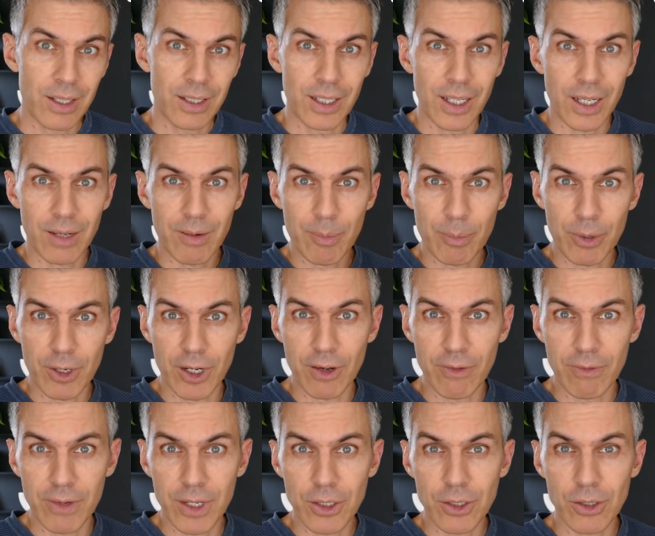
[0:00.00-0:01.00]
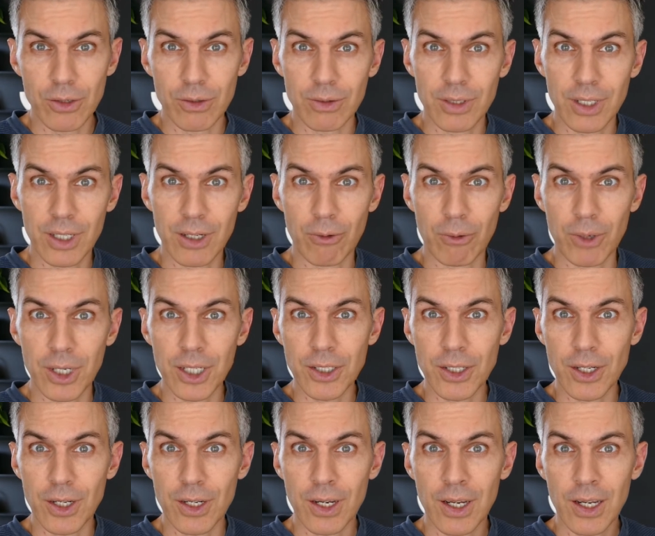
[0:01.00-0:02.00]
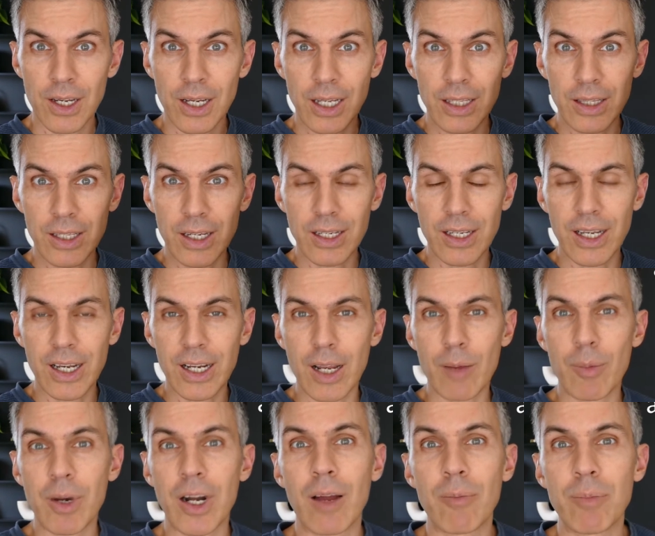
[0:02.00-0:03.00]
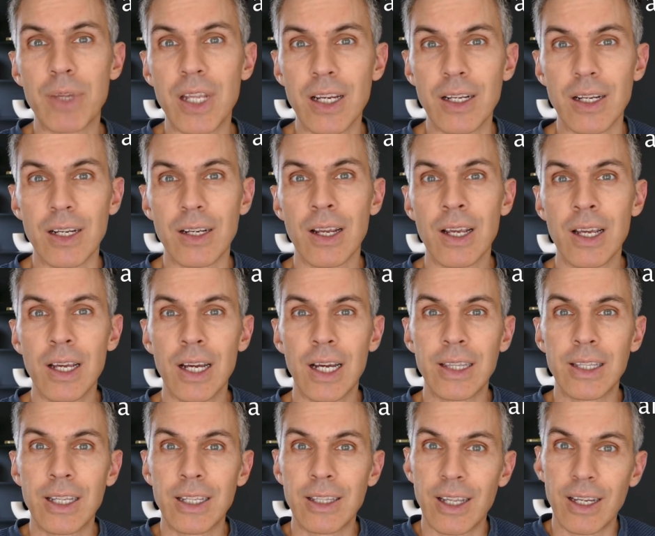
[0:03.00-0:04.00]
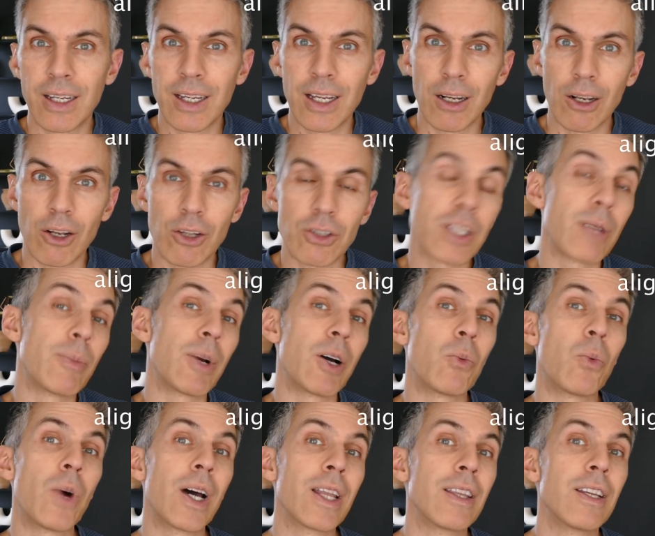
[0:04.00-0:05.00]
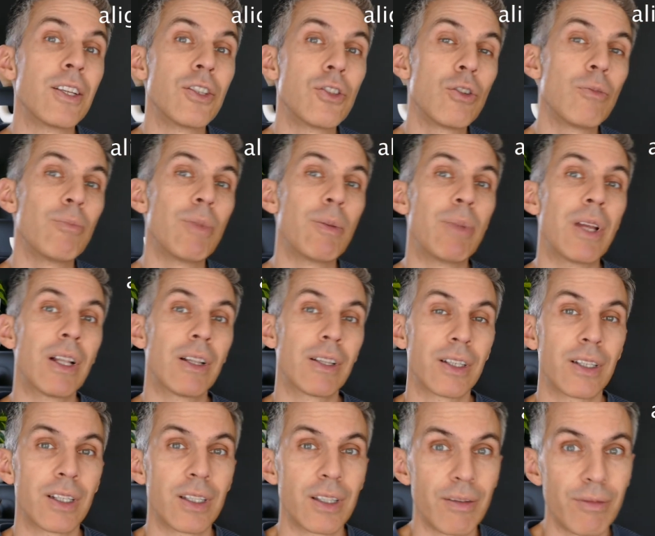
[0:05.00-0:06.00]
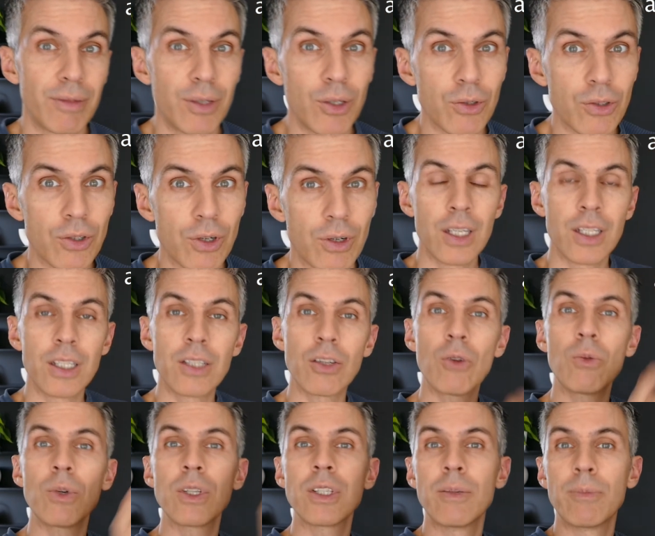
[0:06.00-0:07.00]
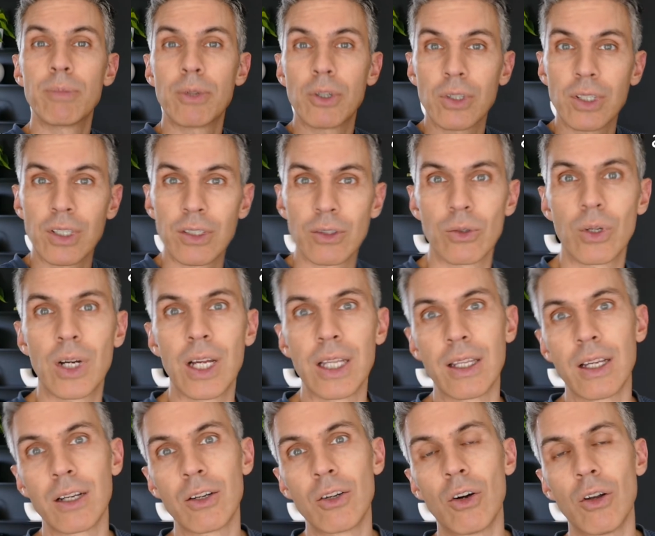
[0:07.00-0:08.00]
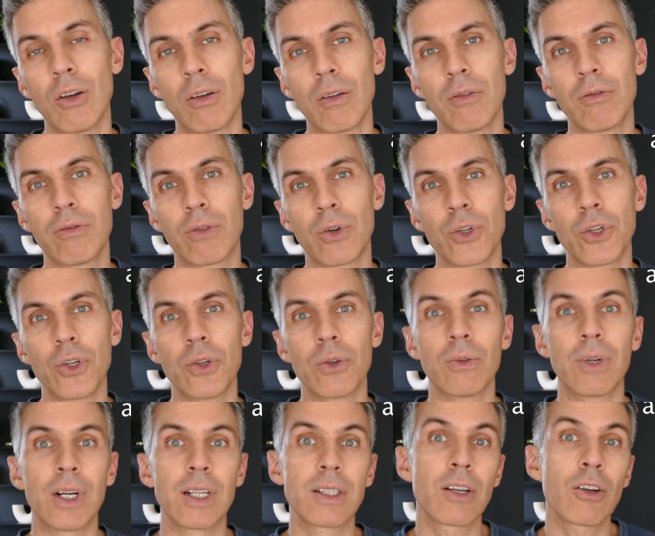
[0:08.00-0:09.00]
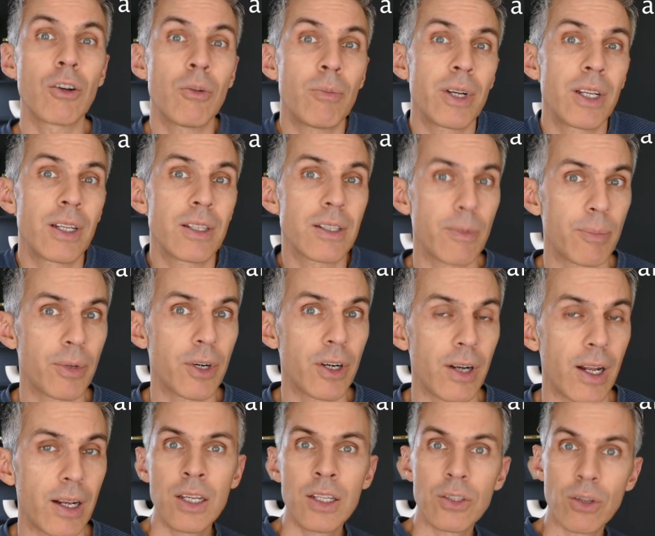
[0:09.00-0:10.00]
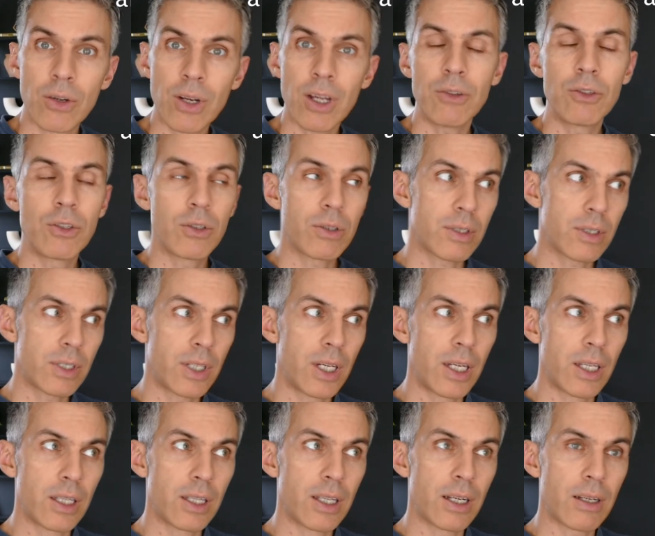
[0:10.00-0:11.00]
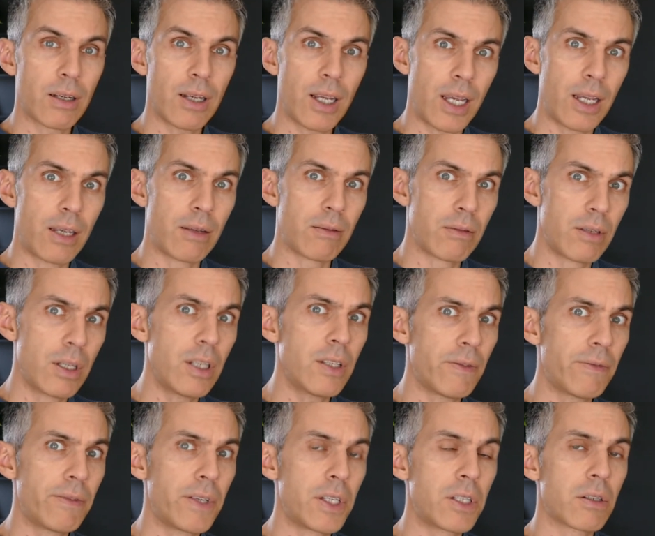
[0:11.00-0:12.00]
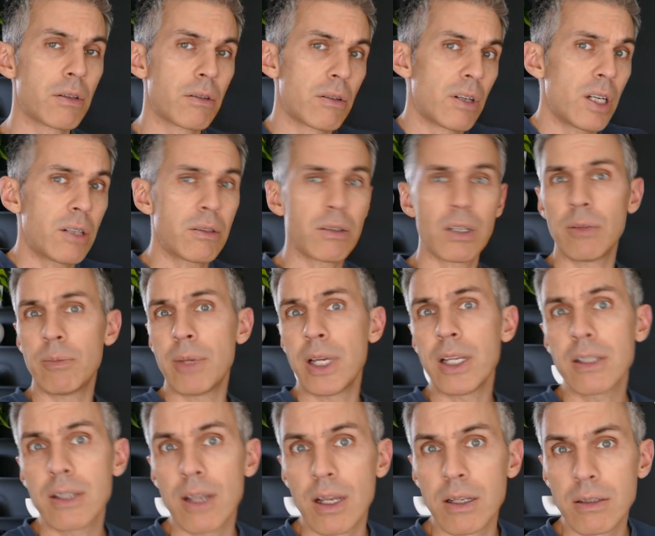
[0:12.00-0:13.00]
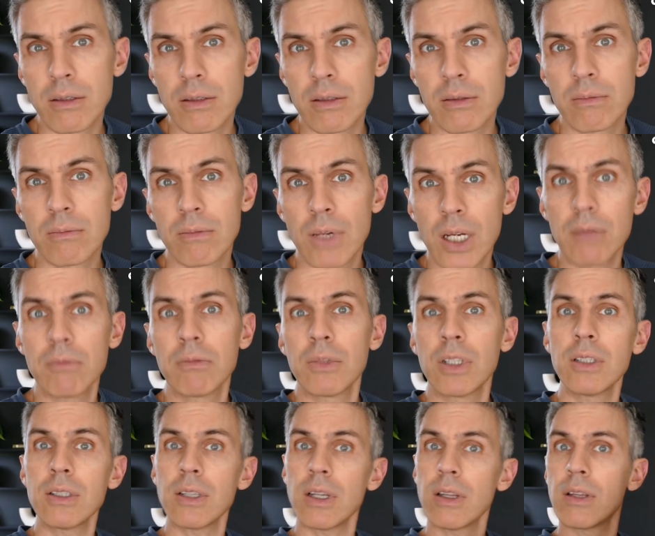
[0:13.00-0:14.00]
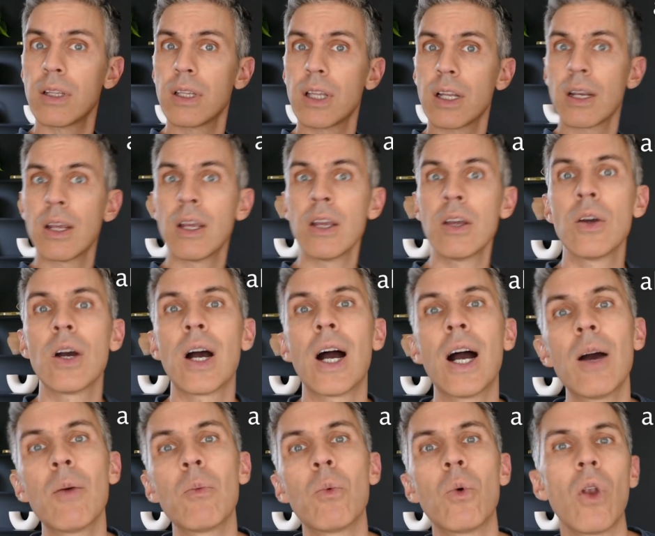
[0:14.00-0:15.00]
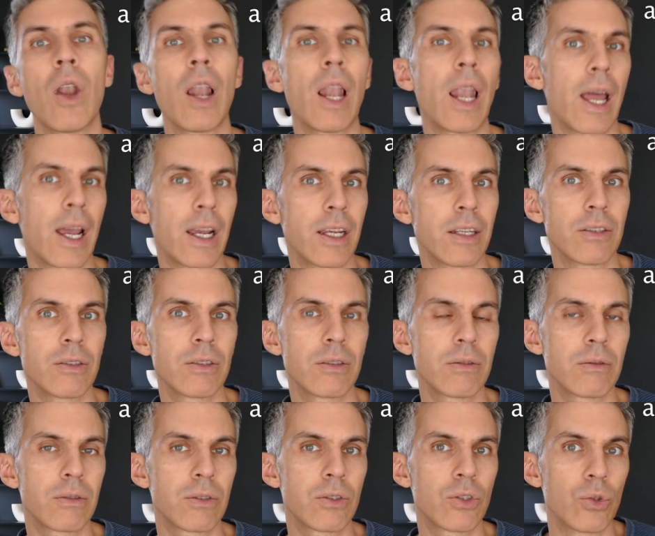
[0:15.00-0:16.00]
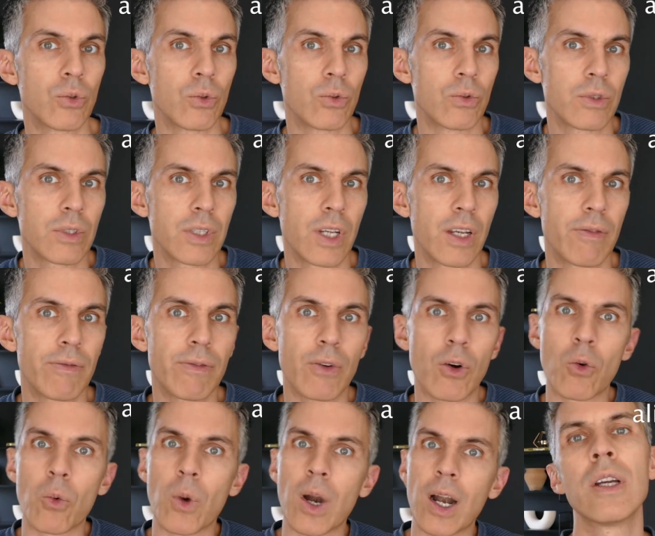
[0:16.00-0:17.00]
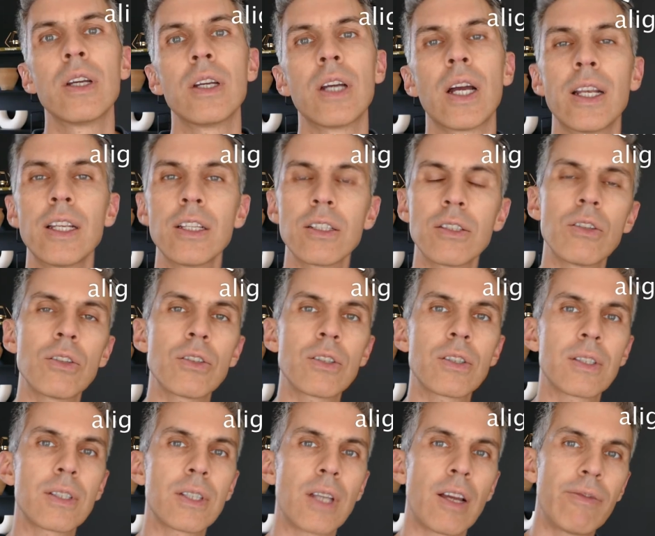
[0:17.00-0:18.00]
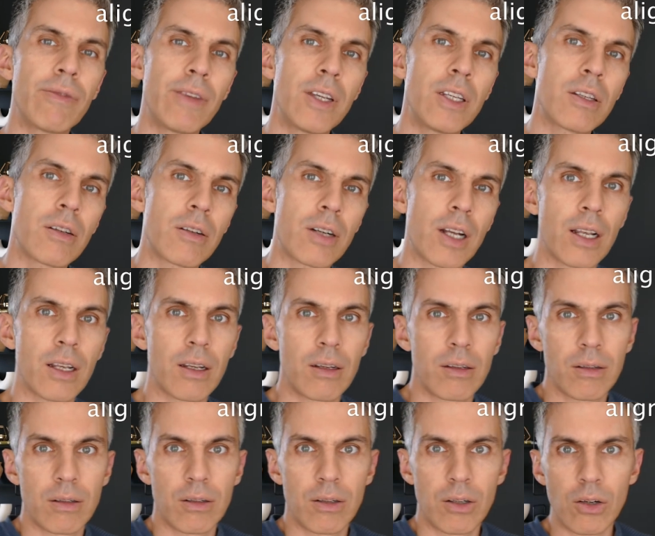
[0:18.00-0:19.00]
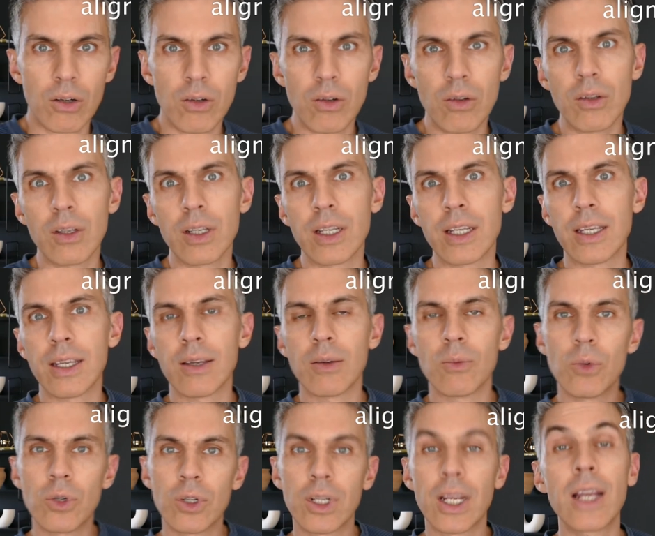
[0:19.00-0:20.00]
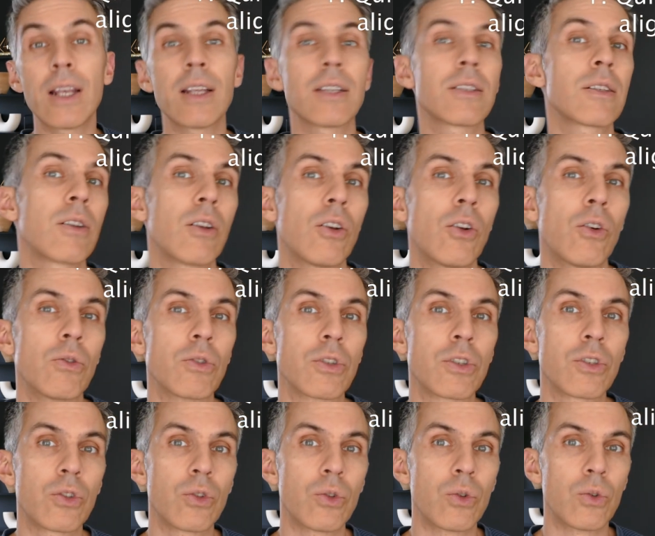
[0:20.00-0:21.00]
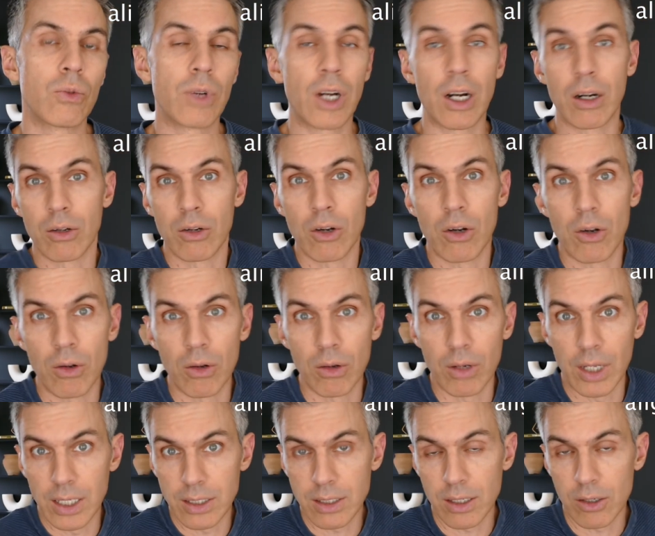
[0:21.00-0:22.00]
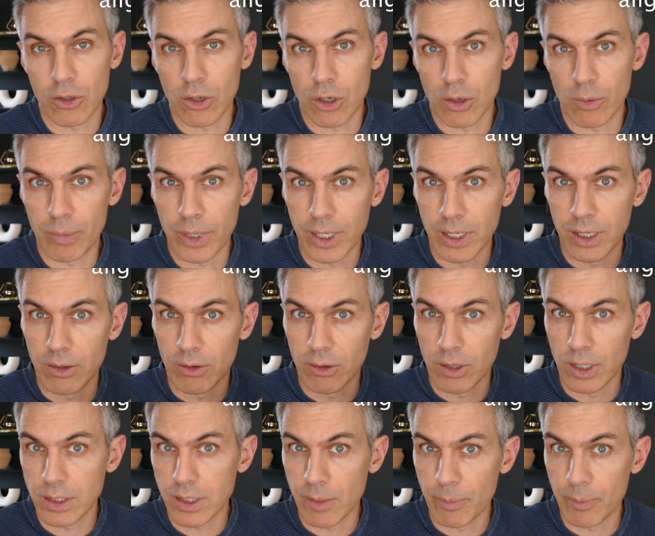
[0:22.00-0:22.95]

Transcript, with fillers: they have a product vision, they reach it, and then they never update it, and then they get lost about what they should be building in the future. It's always important to have that goal for you as a company, as a product. So now you've seen that, hey, this feature actually makes sense. Um, it's something that I would like to take forward. And it's not a feature that only would get us close to our goal as a company or as a